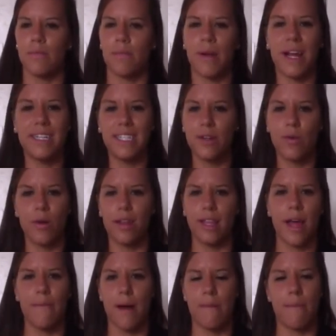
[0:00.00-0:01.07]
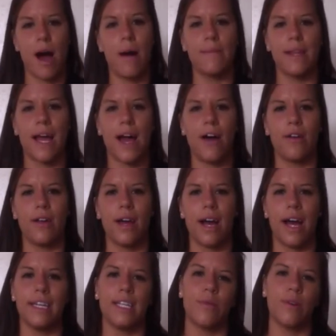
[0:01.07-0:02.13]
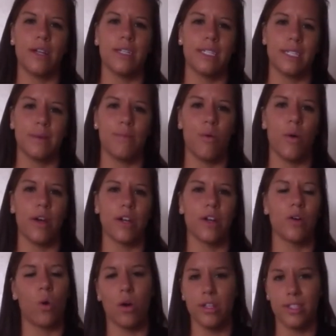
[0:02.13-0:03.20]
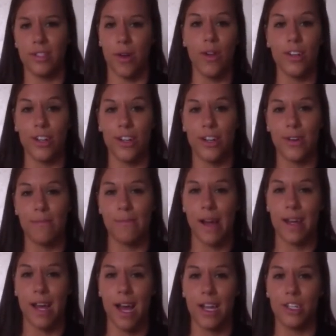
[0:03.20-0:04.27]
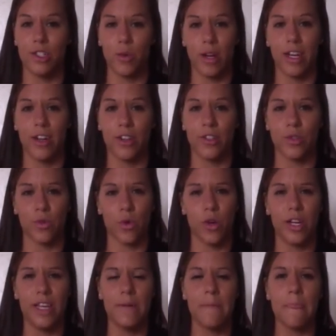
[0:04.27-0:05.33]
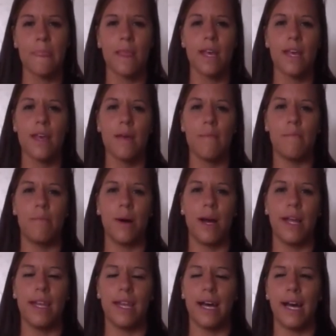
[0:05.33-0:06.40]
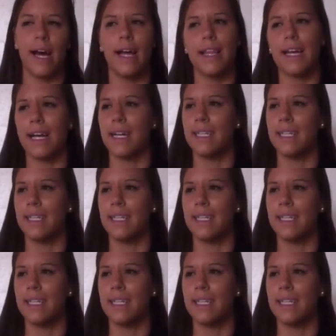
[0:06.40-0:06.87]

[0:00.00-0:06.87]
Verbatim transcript: but I didn't want to let my mom down. I didn't want to disappoint her or insult her by not joining her sorority. But uh, like